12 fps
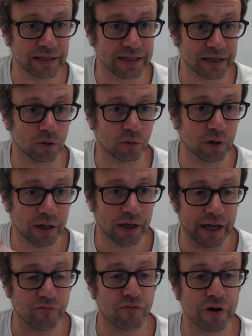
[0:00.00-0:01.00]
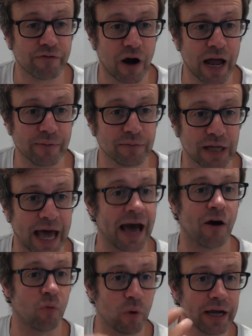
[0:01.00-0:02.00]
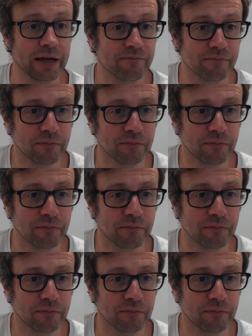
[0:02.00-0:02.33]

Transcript: deal, it reframes how we